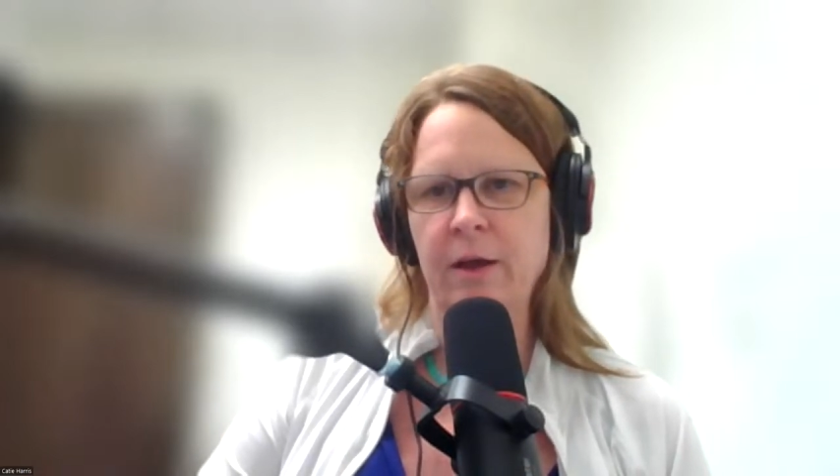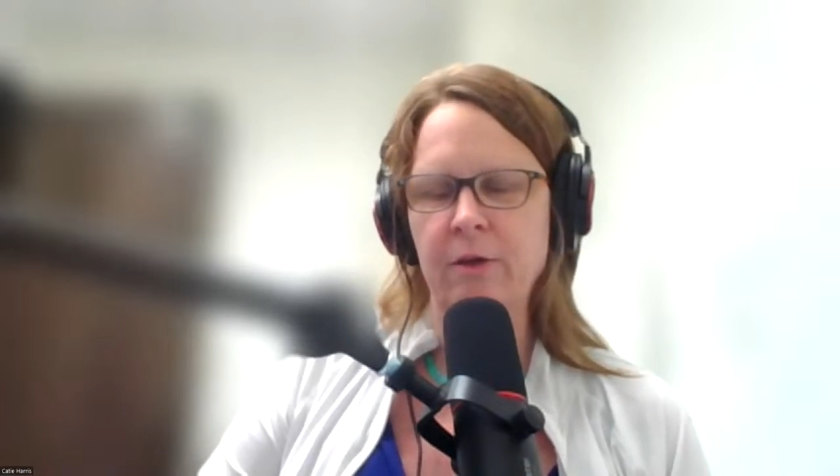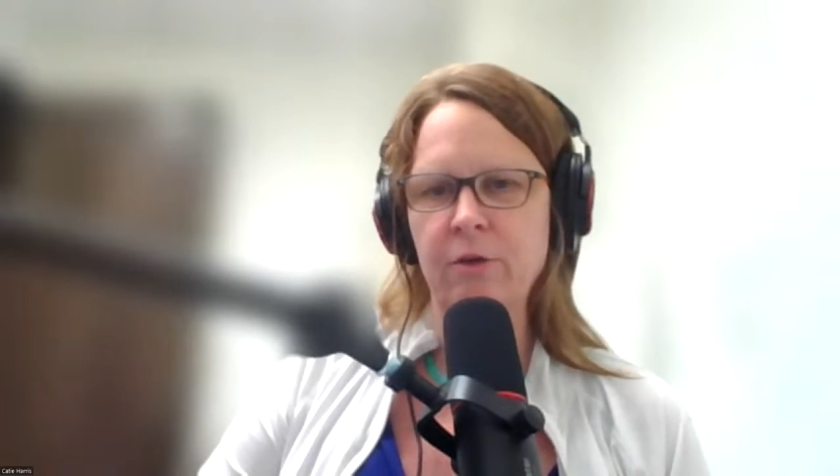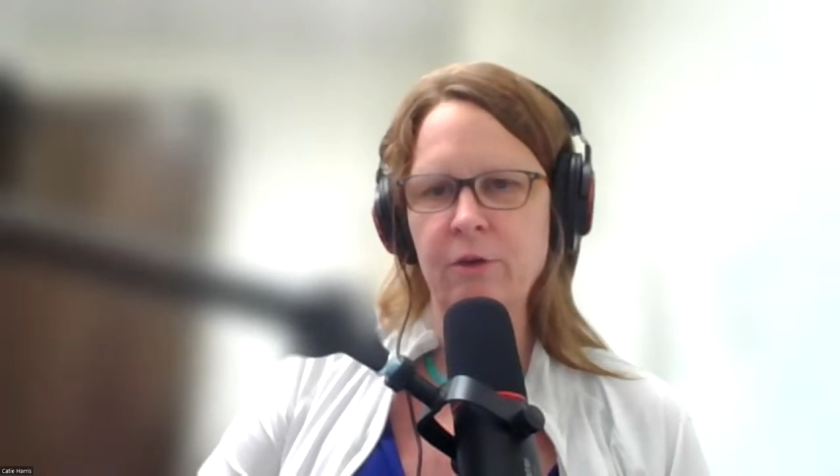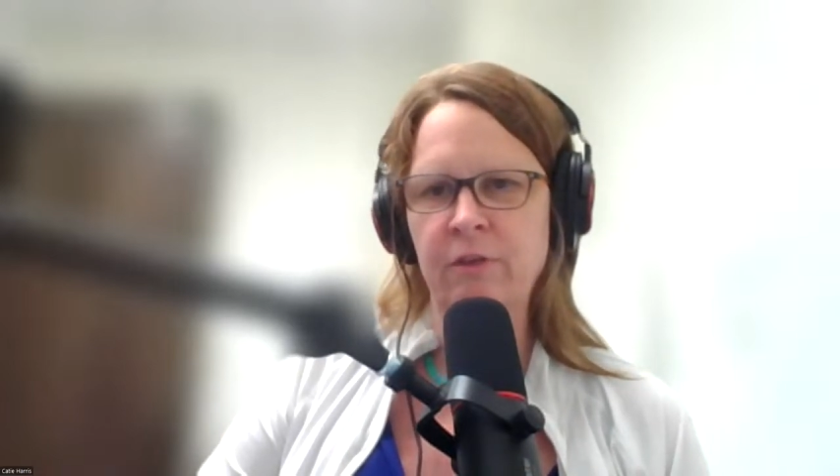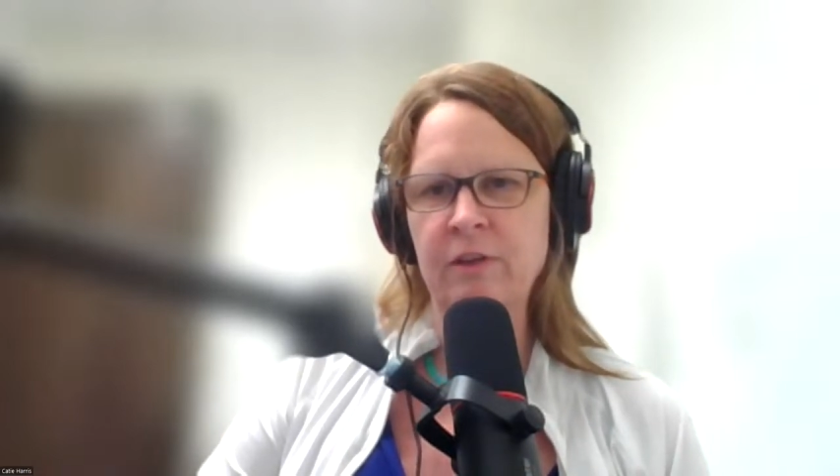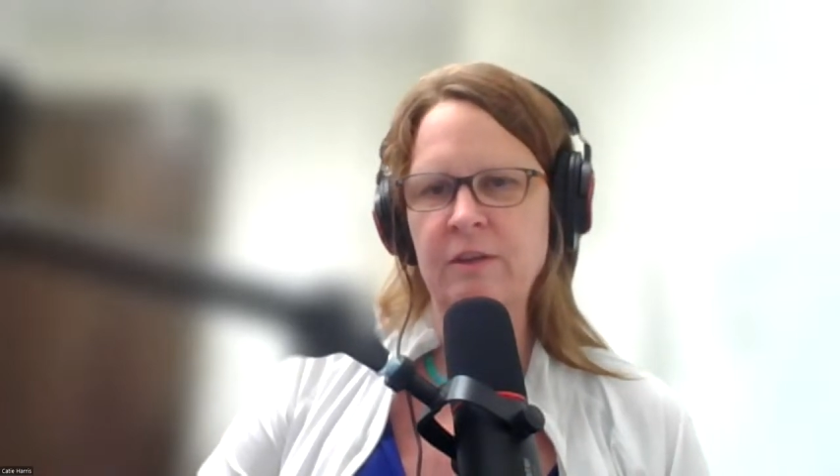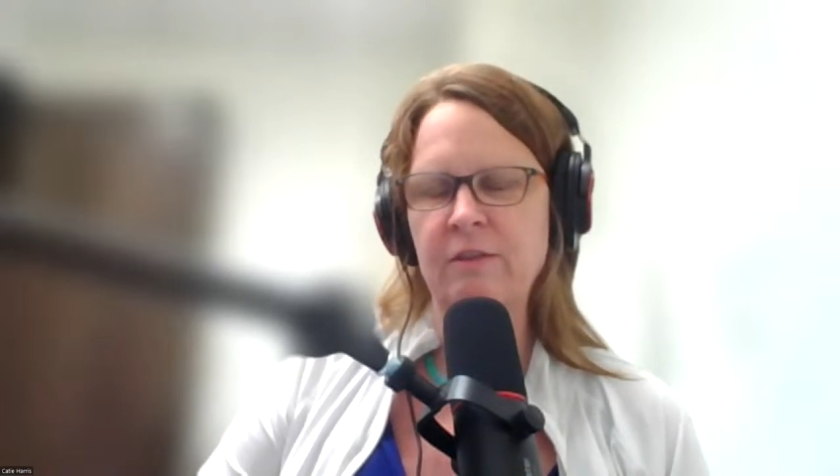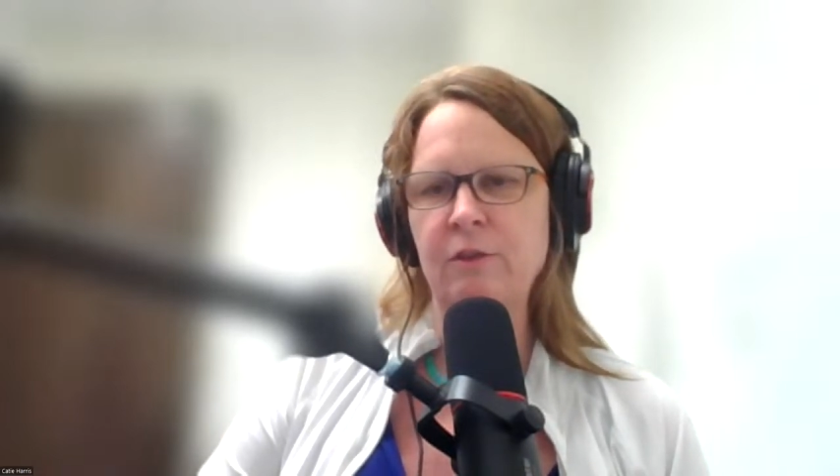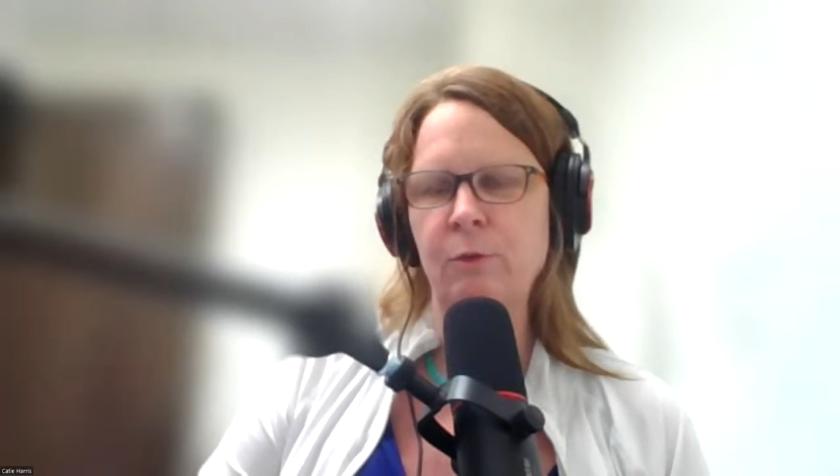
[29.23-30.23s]

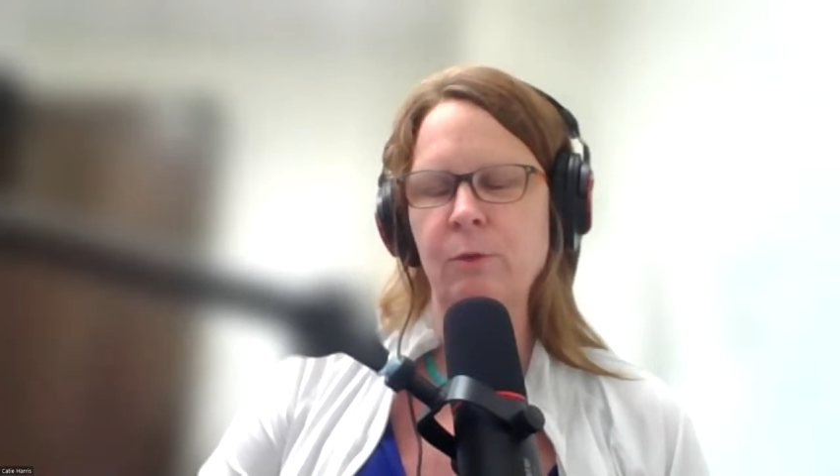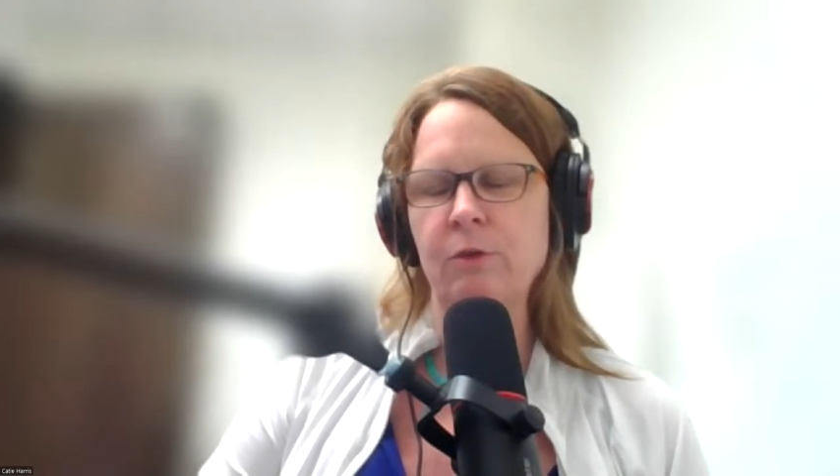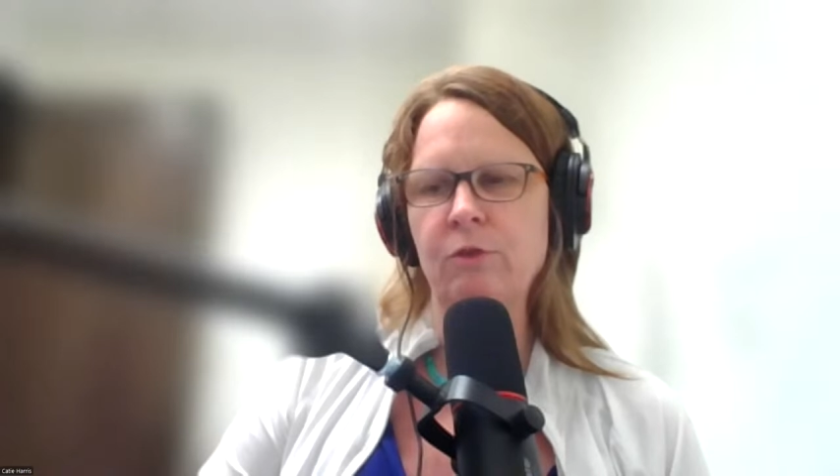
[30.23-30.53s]
nurses who are